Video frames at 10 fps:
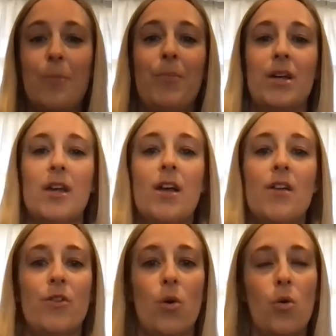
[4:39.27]
but
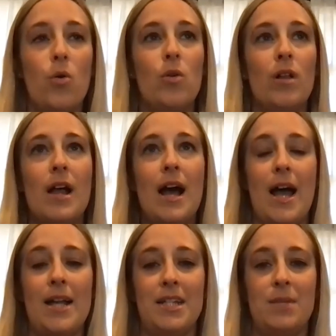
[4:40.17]
the whole
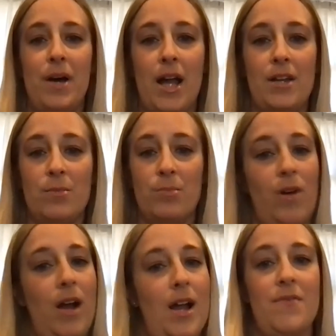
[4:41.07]
idea behind the
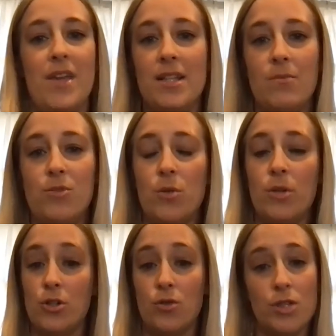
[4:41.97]
barat and they ended up
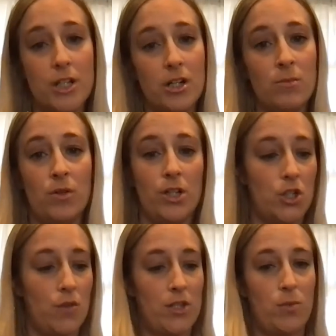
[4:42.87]
doing two ceremonies
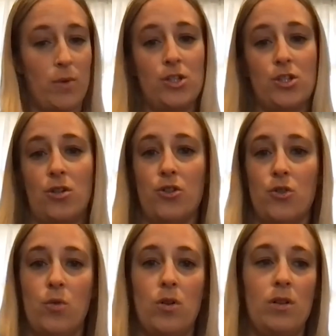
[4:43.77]
so that's why it started
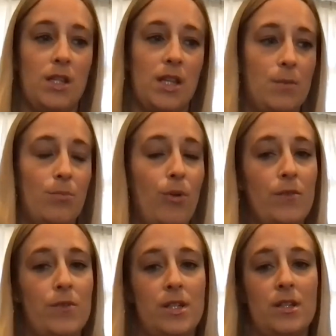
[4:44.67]
so early they had
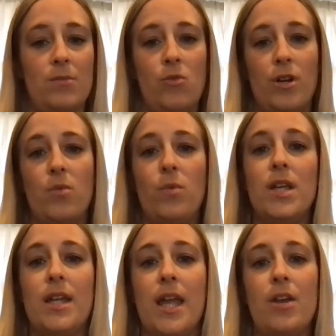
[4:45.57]
breakfast in the morning
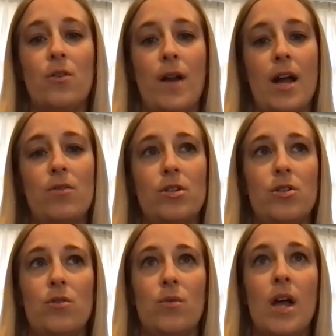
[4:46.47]
we cater out
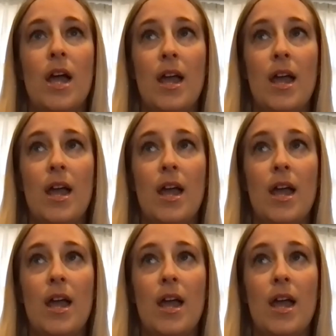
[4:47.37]
to